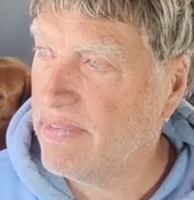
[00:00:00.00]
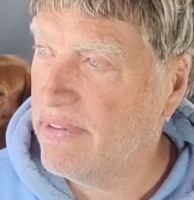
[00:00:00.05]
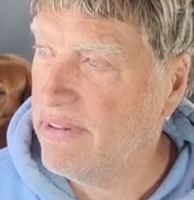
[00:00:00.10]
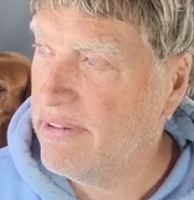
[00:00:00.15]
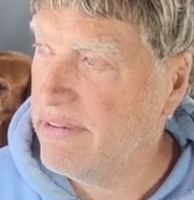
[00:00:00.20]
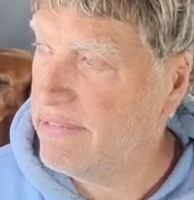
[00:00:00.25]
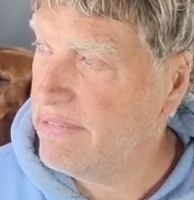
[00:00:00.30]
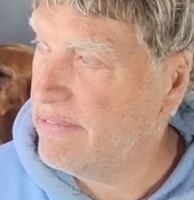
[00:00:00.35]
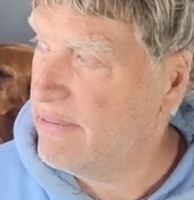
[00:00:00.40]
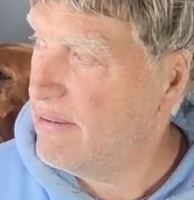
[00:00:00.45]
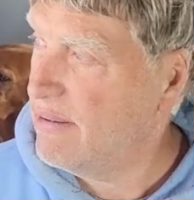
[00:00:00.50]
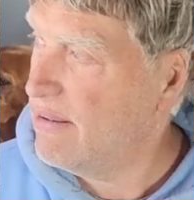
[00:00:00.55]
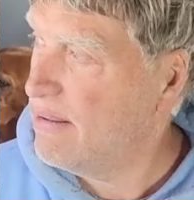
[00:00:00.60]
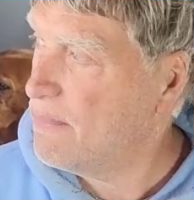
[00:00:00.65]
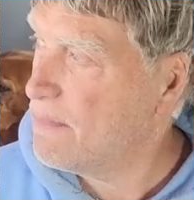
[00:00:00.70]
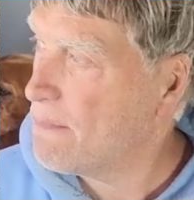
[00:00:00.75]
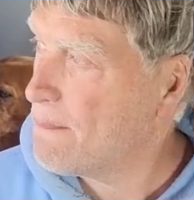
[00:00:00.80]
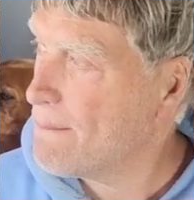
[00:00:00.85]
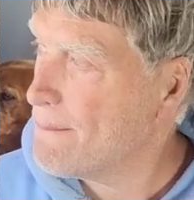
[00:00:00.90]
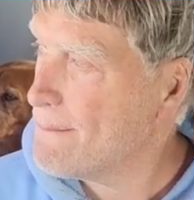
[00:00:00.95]
and
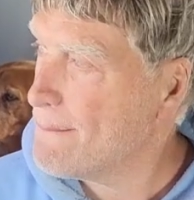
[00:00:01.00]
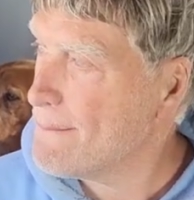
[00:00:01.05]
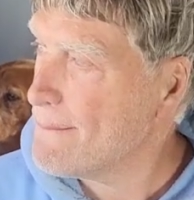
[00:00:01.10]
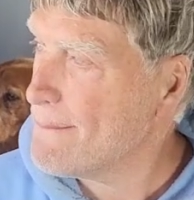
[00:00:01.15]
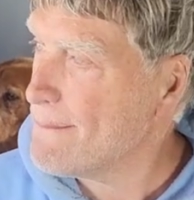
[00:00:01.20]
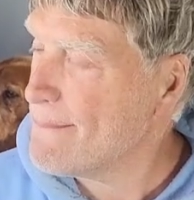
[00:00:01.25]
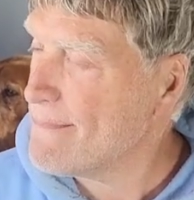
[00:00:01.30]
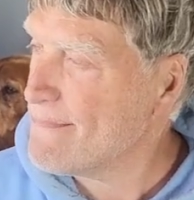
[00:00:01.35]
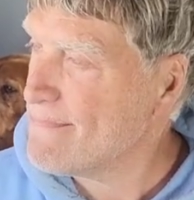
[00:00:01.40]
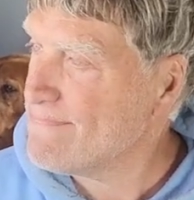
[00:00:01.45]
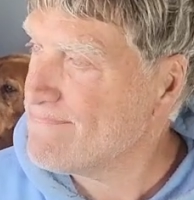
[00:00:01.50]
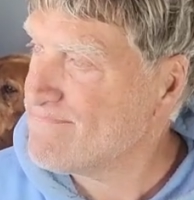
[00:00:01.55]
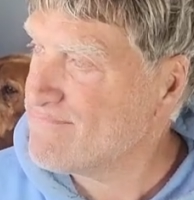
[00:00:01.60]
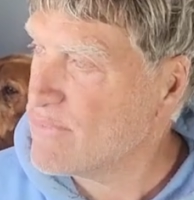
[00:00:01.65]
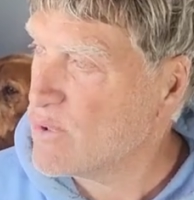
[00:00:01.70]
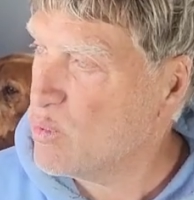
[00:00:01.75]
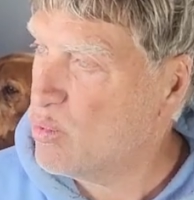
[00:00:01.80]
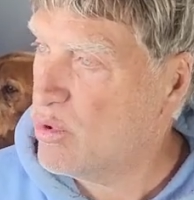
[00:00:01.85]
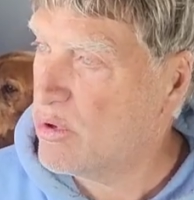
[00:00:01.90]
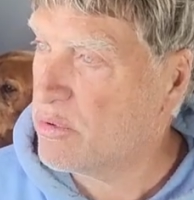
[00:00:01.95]

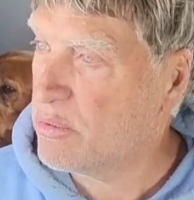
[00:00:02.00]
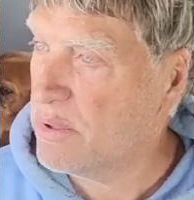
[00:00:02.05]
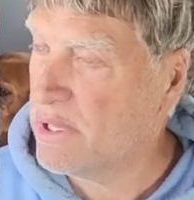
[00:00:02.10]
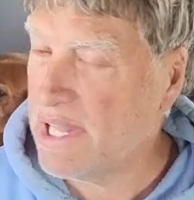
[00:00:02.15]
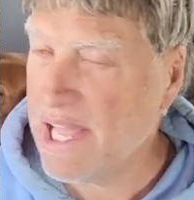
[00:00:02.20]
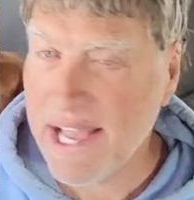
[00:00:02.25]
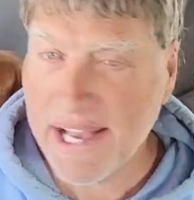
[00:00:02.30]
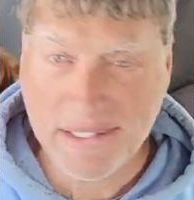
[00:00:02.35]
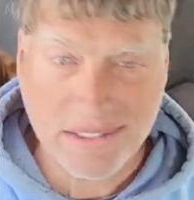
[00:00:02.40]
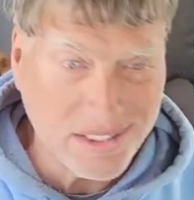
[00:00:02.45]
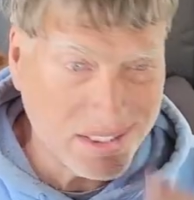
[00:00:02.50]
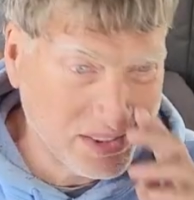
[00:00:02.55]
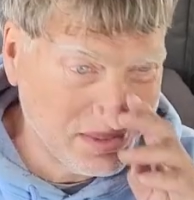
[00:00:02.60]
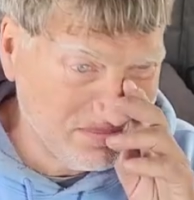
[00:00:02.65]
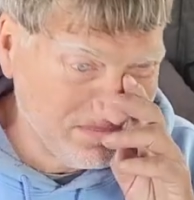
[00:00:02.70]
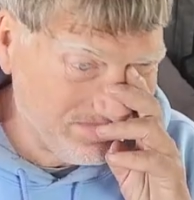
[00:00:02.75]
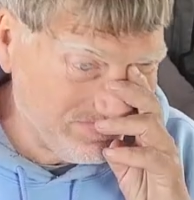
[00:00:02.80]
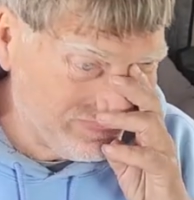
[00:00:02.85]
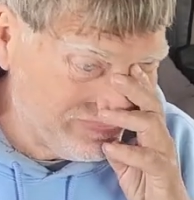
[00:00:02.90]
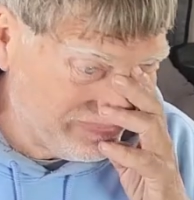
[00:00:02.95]
we'll relax,
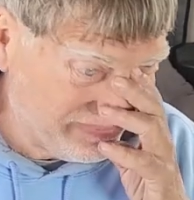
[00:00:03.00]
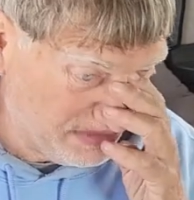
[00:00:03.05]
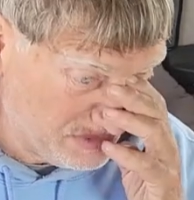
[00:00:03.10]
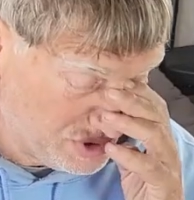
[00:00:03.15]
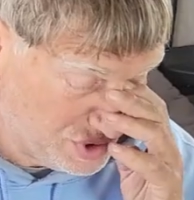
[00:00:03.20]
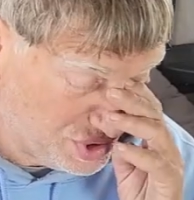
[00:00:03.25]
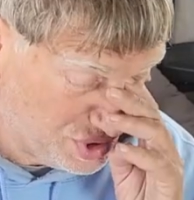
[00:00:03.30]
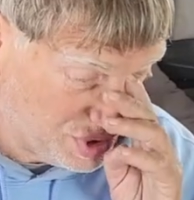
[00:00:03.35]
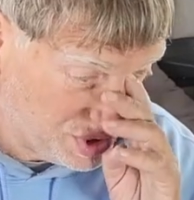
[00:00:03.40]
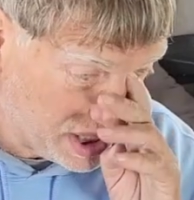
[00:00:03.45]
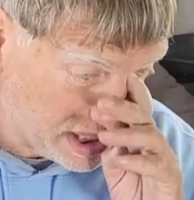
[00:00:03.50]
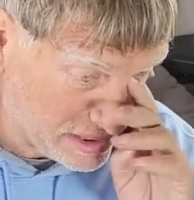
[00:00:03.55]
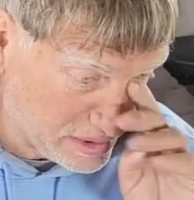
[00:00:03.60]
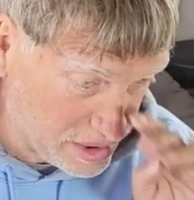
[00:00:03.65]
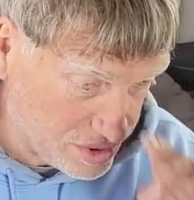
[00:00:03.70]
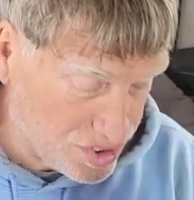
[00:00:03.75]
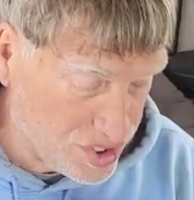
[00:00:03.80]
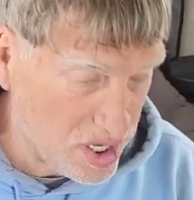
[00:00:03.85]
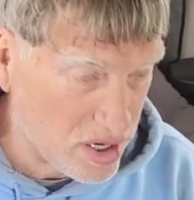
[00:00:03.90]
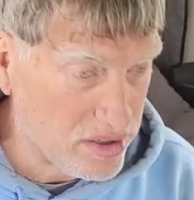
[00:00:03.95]
check the
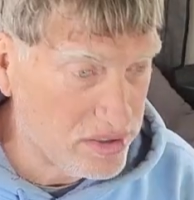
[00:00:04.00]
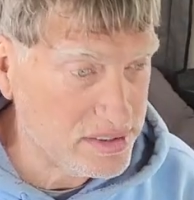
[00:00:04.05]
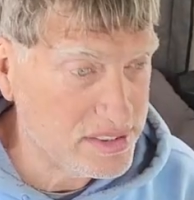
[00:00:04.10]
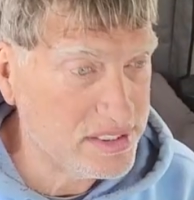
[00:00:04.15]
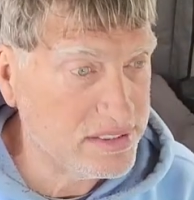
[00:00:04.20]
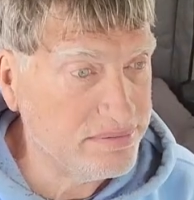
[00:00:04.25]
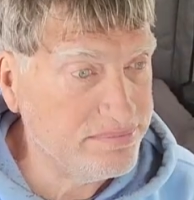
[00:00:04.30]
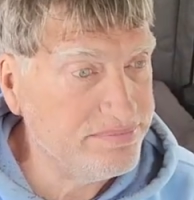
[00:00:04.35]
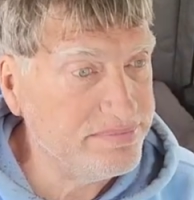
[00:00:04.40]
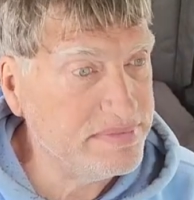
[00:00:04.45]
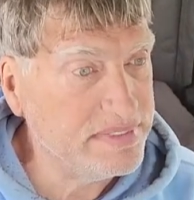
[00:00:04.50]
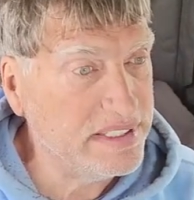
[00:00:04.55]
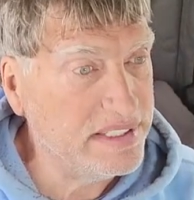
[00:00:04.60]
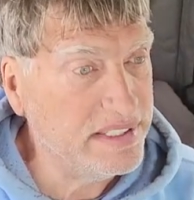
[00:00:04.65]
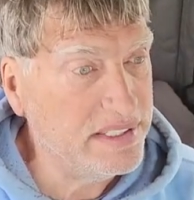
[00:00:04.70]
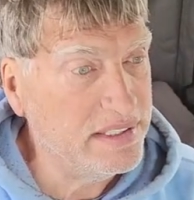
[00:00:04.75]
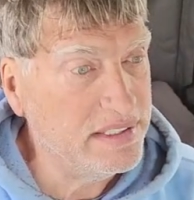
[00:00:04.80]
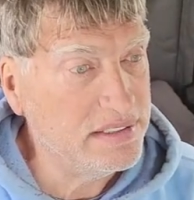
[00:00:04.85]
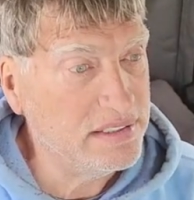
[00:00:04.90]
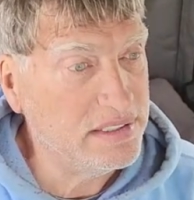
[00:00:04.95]
charts,
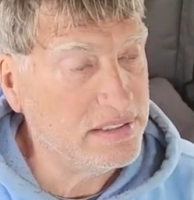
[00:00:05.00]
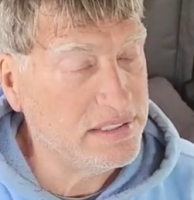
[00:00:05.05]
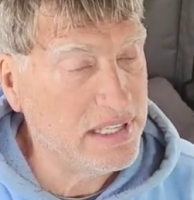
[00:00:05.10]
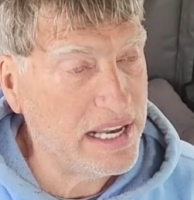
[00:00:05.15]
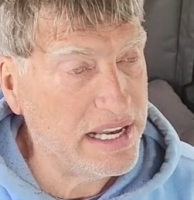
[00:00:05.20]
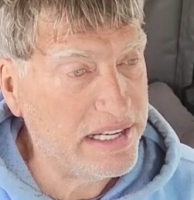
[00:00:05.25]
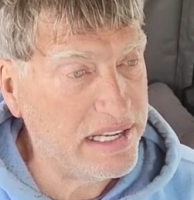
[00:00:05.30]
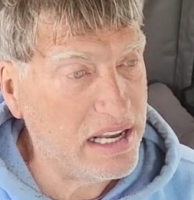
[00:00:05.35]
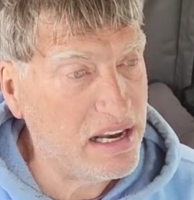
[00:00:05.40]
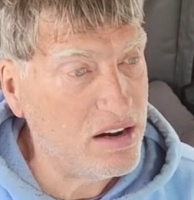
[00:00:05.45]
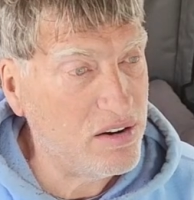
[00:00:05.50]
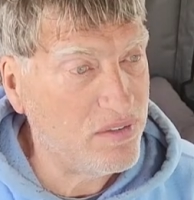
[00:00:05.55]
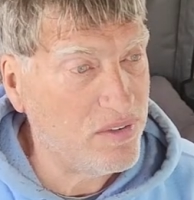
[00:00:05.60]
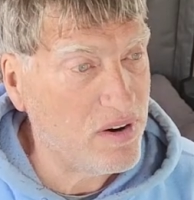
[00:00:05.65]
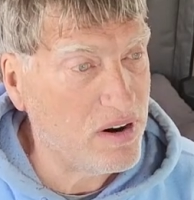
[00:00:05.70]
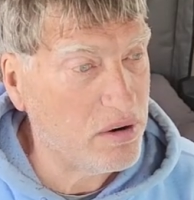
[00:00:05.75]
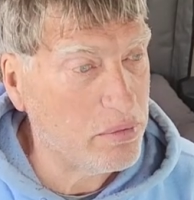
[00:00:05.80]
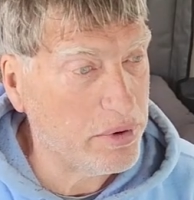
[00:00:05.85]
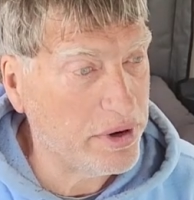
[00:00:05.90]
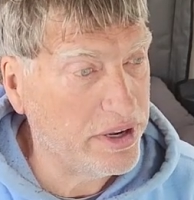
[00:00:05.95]
decide how
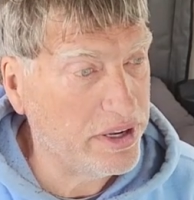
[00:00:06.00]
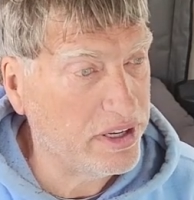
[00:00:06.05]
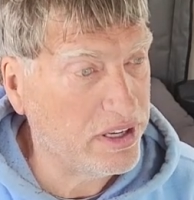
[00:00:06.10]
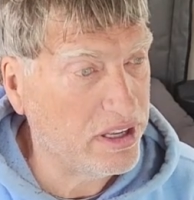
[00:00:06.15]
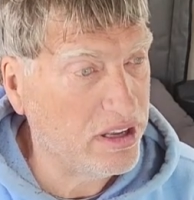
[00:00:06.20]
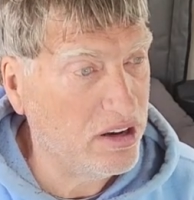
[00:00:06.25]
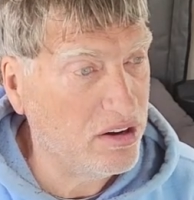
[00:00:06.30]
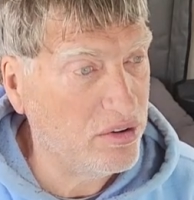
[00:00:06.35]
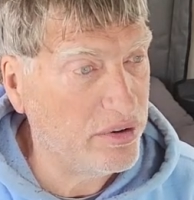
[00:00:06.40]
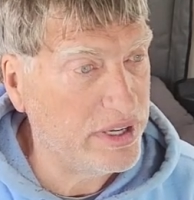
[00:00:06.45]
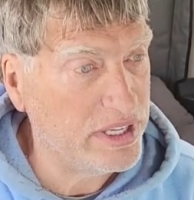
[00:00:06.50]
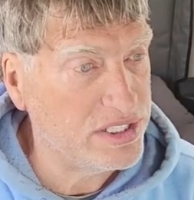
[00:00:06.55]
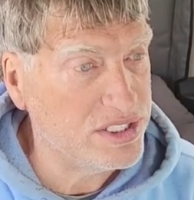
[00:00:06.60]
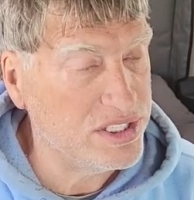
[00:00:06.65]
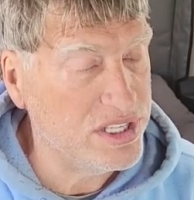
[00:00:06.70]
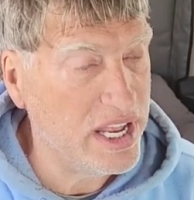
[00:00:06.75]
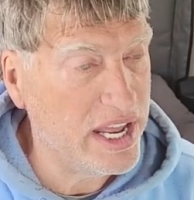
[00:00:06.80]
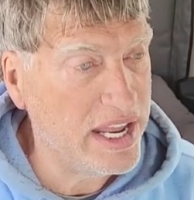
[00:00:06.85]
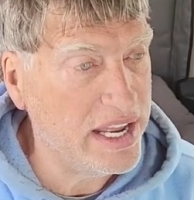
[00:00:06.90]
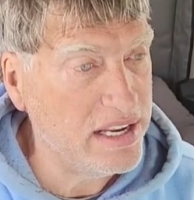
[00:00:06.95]
far we're going to go each
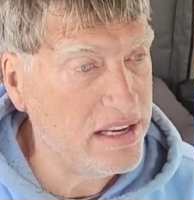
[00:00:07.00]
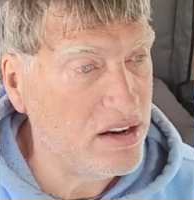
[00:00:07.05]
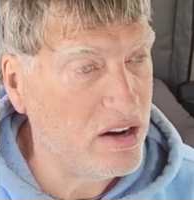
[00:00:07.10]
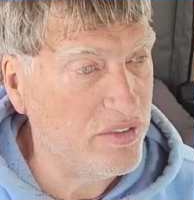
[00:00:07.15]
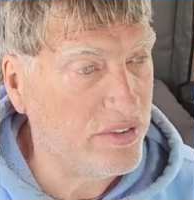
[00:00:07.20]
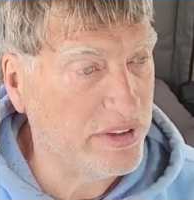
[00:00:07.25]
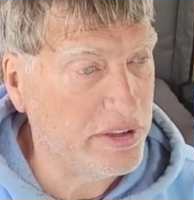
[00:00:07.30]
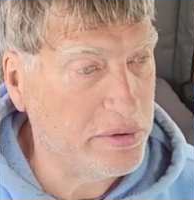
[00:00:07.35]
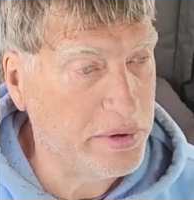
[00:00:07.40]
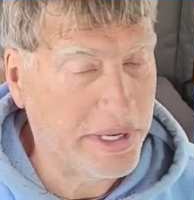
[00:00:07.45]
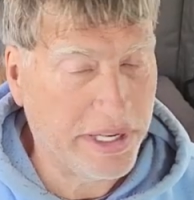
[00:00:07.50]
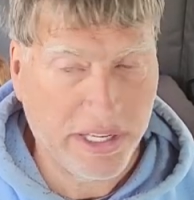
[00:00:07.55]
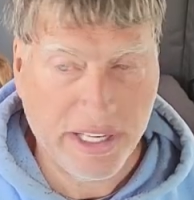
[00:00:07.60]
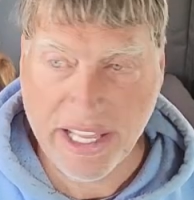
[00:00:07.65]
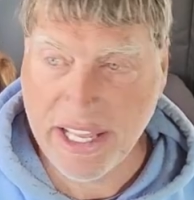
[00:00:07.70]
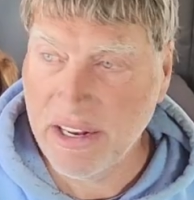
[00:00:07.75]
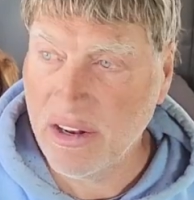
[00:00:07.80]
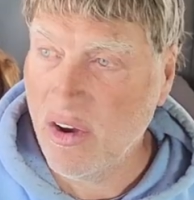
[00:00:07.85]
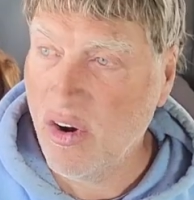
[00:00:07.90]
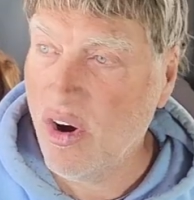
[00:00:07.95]
day. Hopefully we can
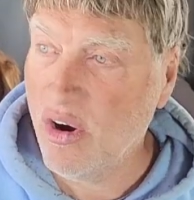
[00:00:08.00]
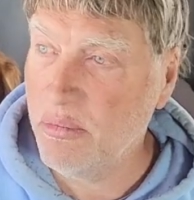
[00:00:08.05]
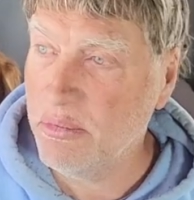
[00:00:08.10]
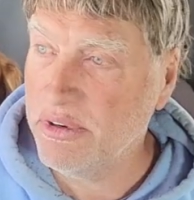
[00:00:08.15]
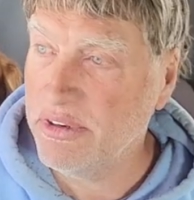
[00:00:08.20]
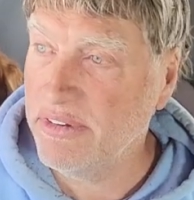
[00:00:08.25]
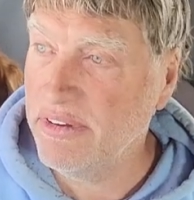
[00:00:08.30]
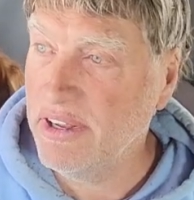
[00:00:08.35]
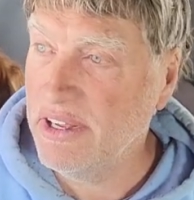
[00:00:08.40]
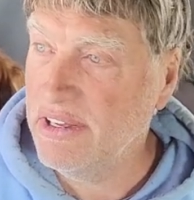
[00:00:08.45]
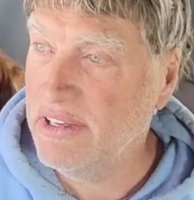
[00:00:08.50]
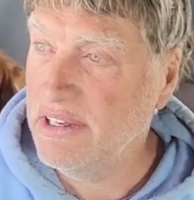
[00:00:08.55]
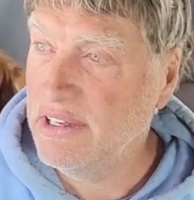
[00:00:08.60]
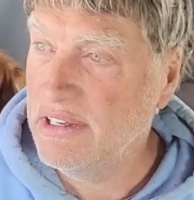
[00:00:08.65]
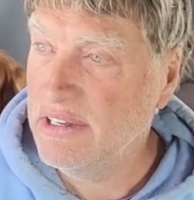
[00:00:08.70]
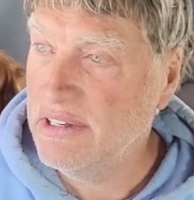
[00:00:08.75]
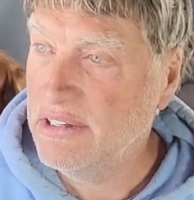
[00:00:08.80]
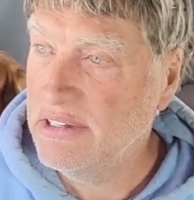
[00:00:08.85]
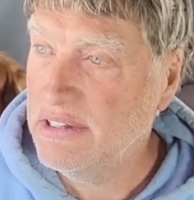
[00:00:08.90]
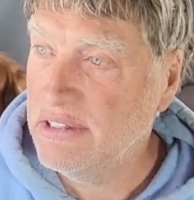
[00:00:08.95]
get home in
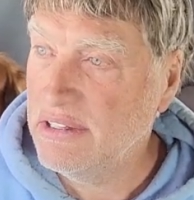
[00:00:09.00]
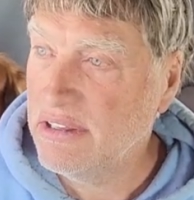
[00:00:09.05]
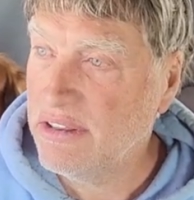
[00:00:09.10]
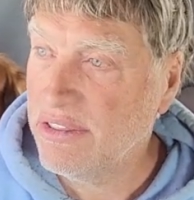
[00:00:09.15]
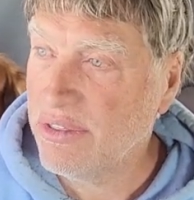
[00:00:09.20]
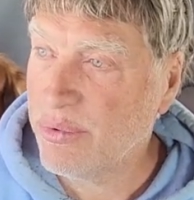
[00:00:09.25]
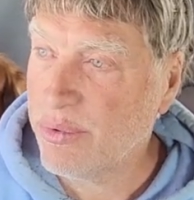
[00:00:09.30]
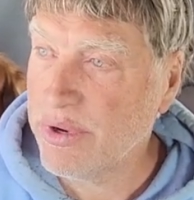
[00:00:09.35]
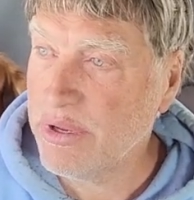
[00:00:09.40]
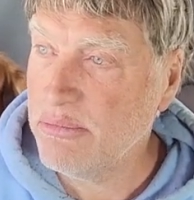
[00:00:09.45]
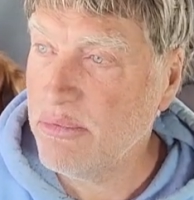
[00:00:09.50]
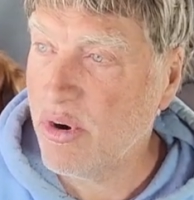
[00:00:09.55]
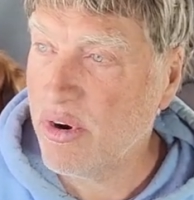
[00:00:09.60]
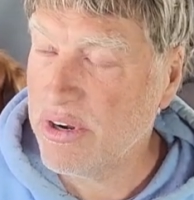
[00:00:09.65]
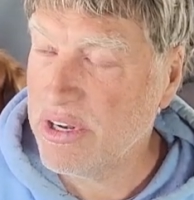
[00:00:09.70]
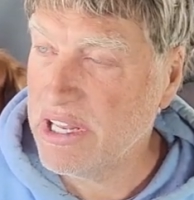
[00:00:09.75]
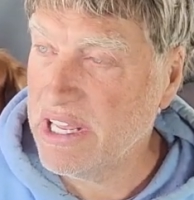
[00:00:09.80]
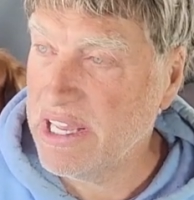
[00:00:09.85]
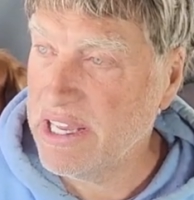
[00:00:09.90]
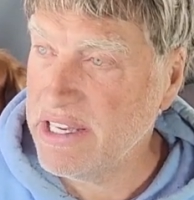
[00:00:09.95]
3 more
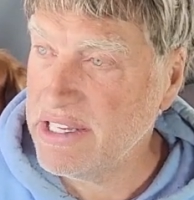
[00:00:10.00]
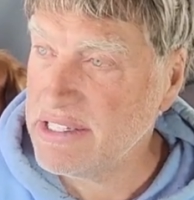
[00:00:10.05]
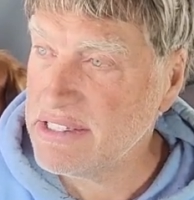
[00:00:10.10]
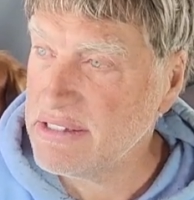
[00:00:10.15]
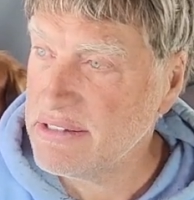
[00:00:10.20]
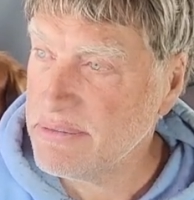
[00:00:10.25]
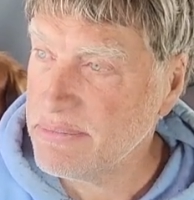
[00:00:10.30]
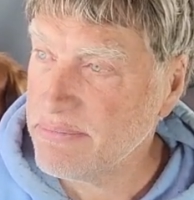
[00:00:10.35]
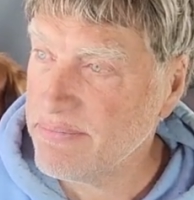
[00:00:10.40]
days.